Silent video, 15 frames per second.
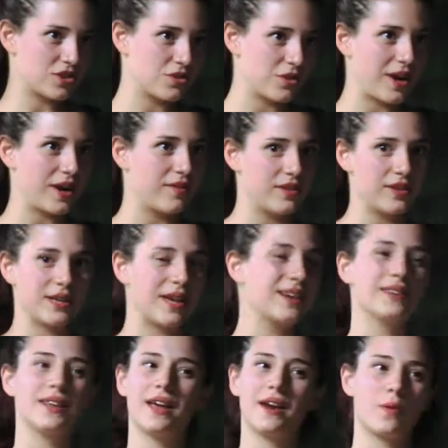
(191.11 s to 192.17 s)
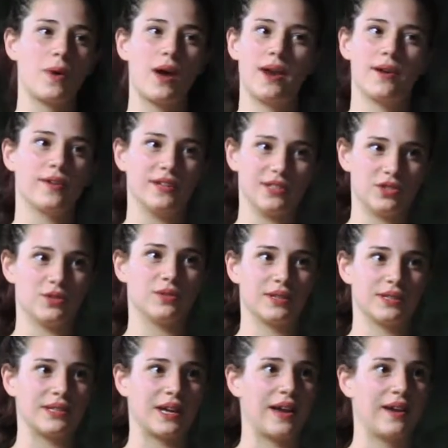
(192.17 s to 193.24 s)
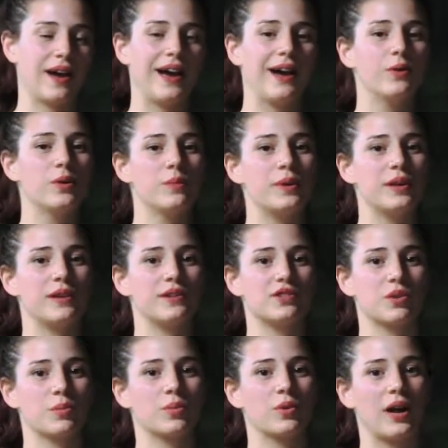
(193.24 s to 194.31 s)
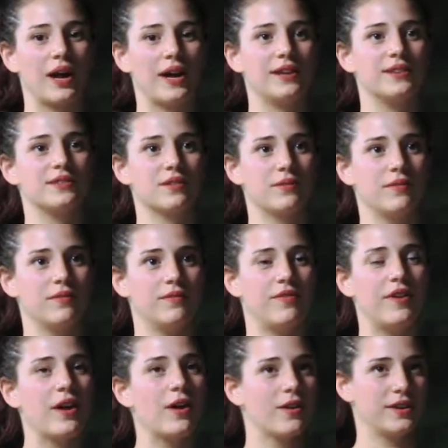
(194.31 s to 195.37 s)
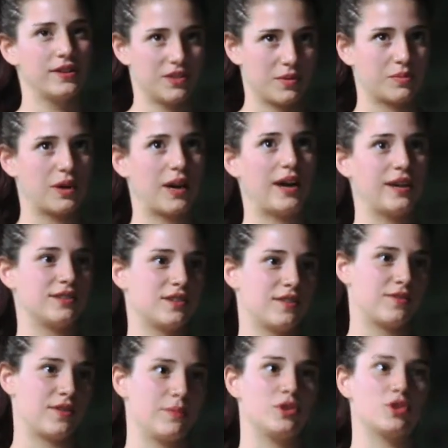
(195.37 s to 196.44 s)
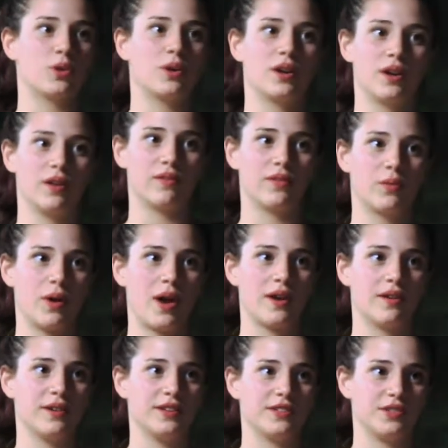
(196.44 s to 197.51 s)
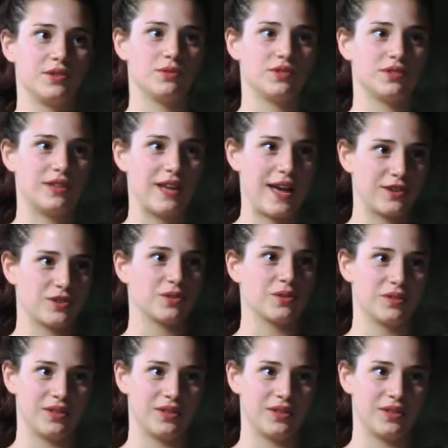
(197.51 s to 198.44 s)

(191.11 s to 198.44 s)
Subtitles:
strain of yeast, and a lot of wineries do this. I would be very surprised if the majority of the wineries use natural